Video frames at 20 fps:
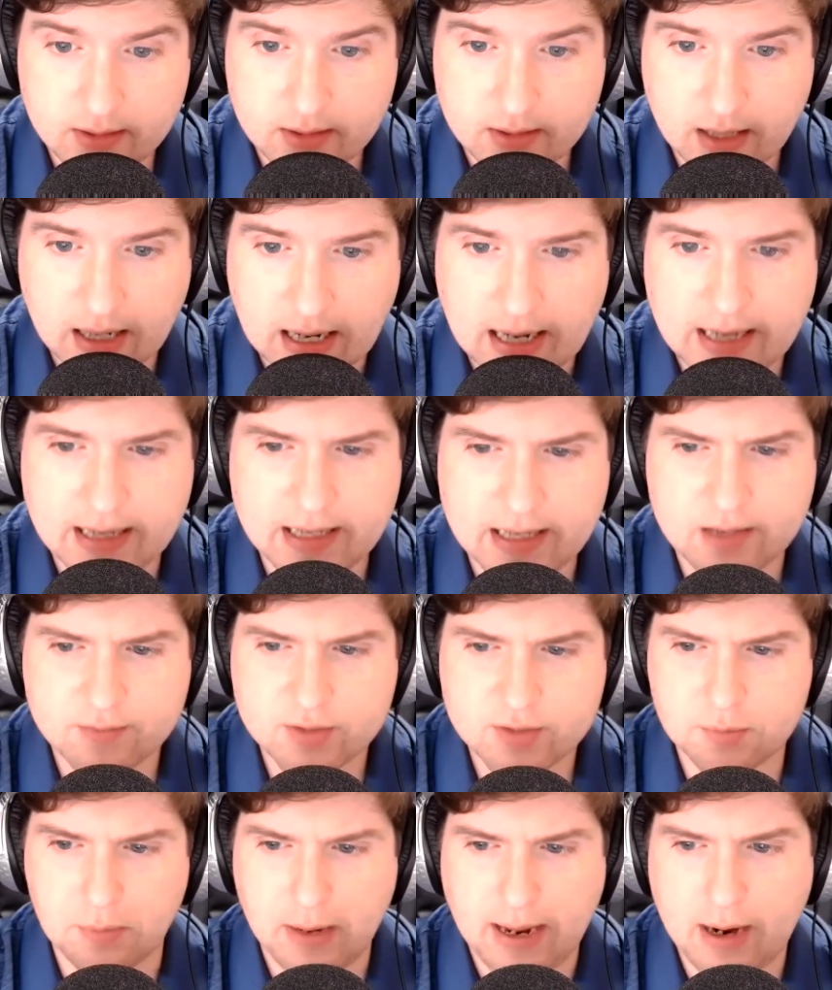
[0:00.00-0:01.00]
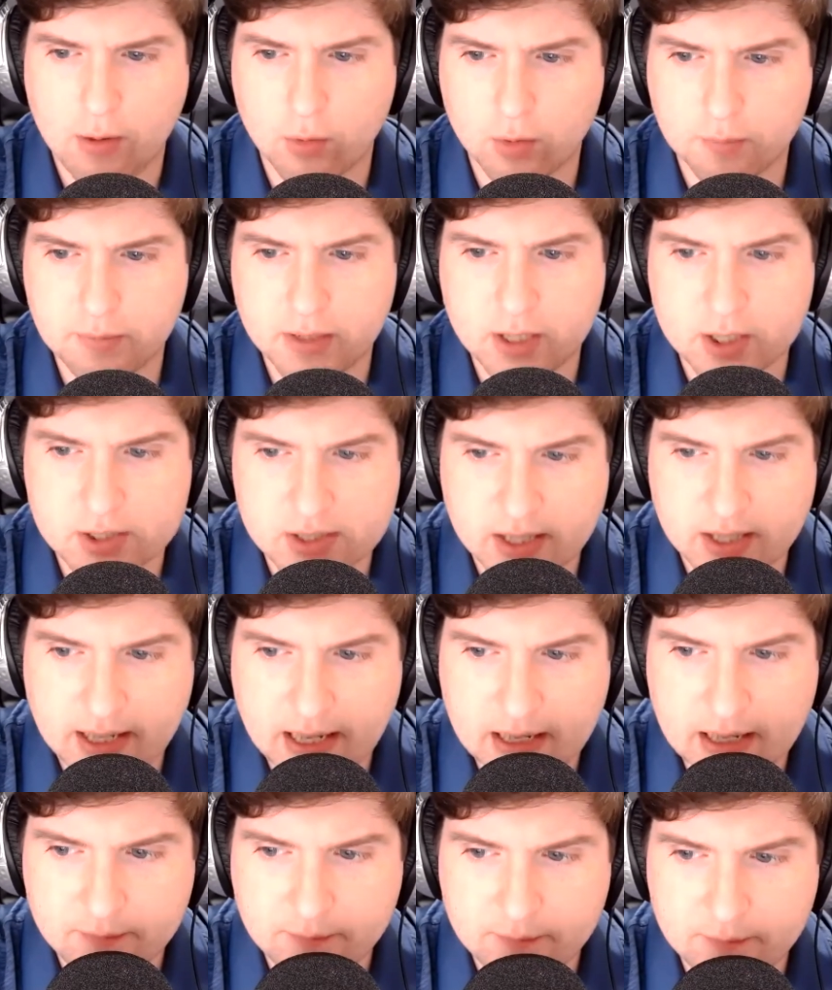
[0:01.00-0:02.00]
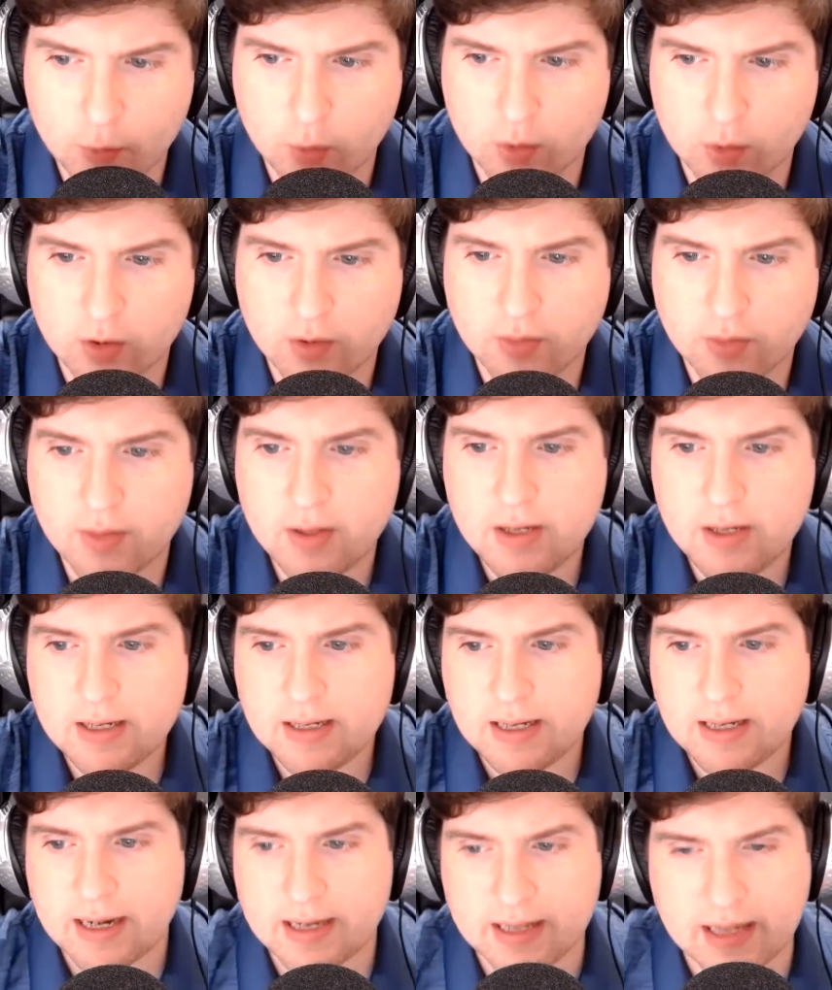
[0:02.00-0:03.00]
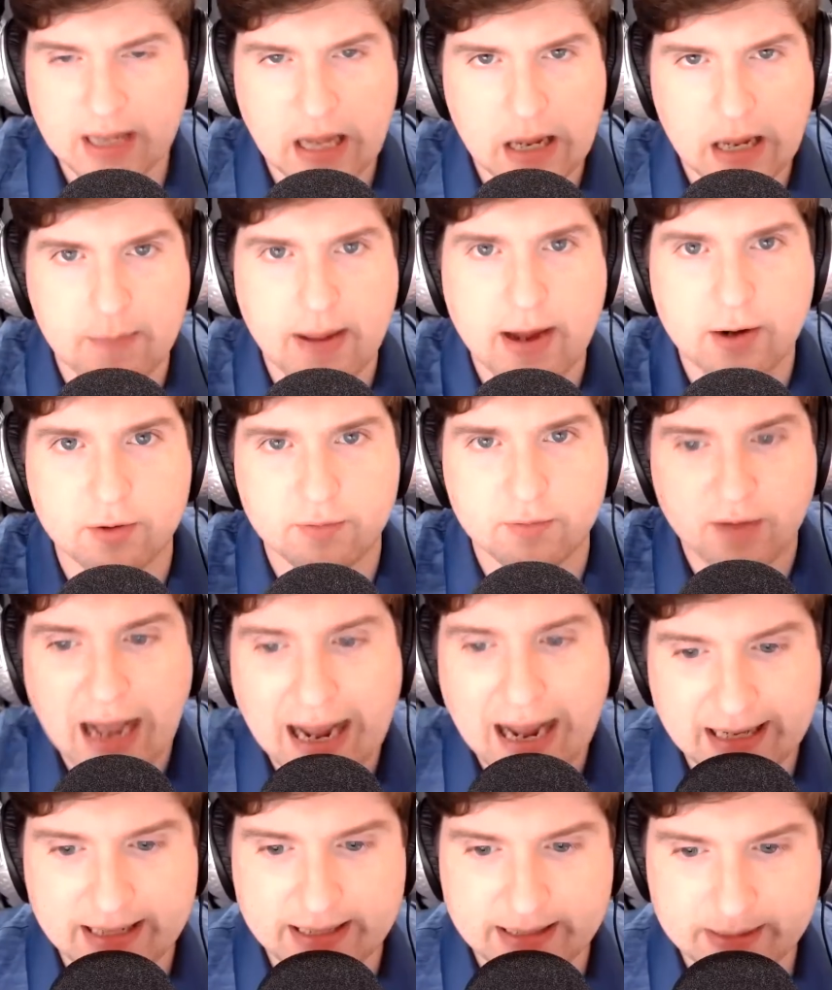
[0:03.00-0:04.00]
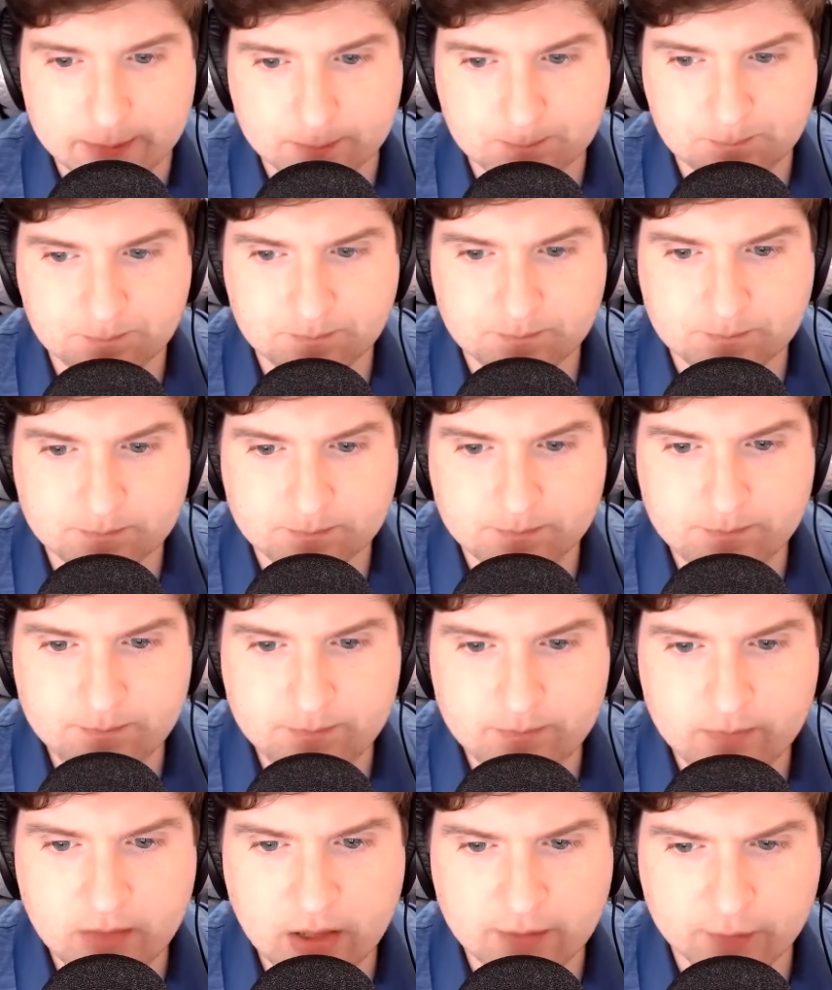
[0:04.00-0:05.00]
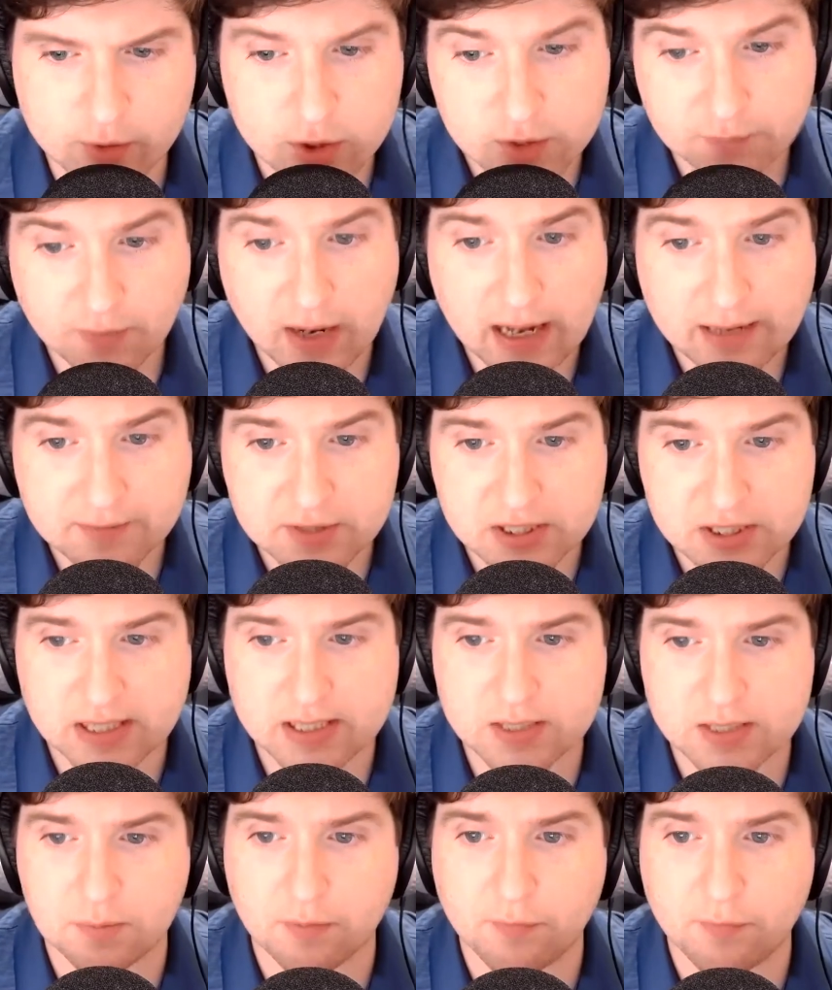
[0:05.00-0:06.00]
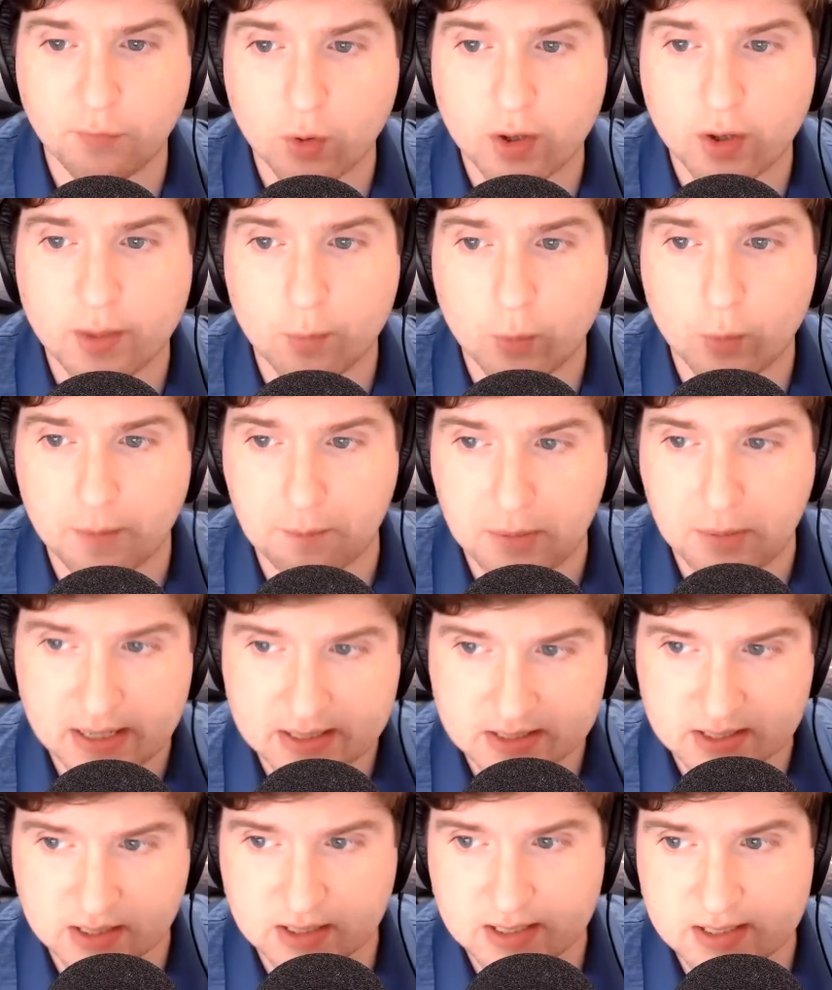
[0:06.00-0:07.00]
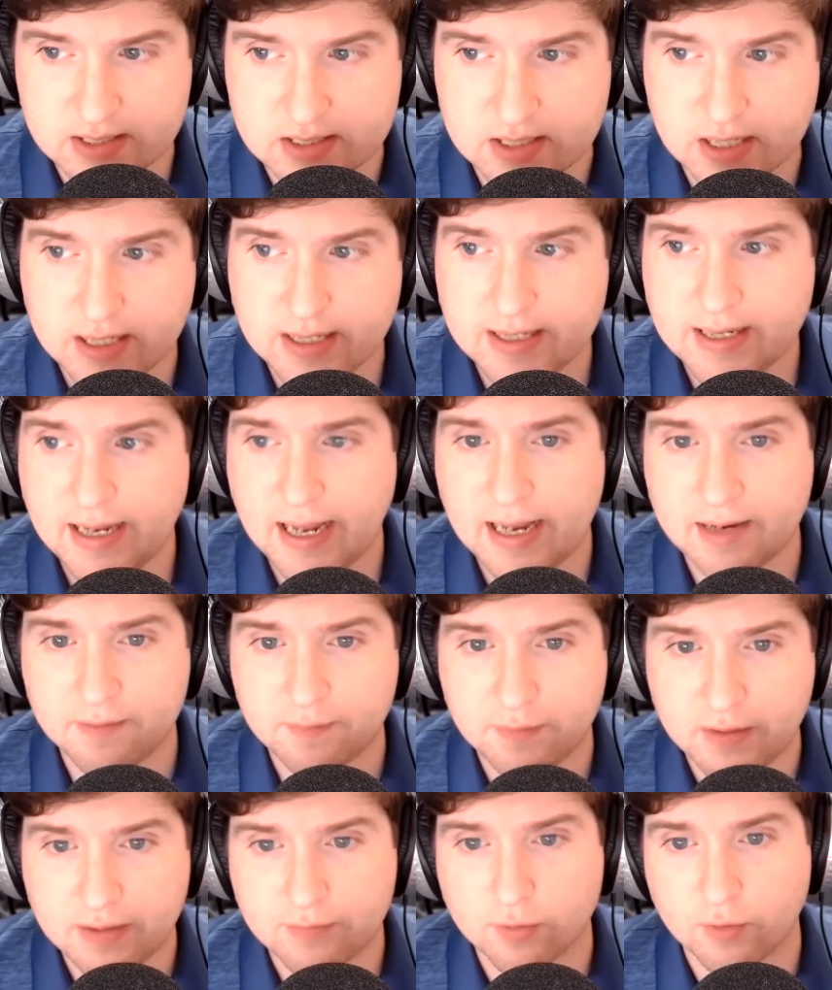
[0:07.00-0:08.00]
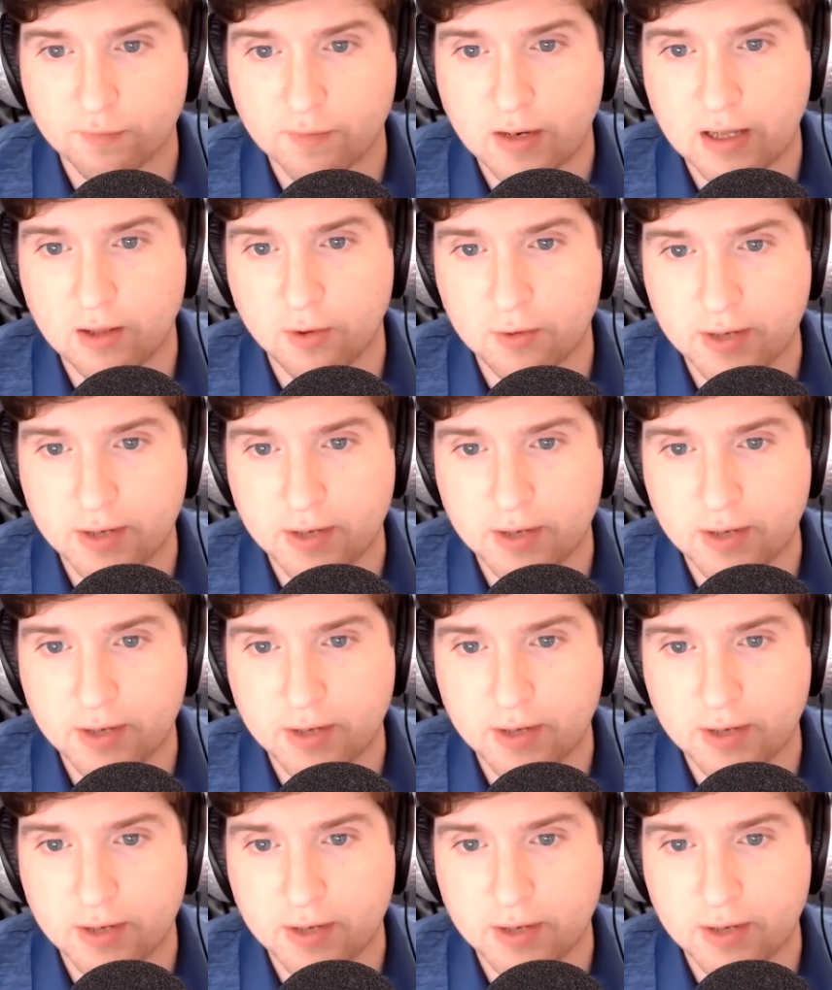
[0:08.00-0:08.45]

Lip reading: Hiding of his power, because it came forth, and it came out of hiding. Verse 5 says, before him went pestilence, and fever followed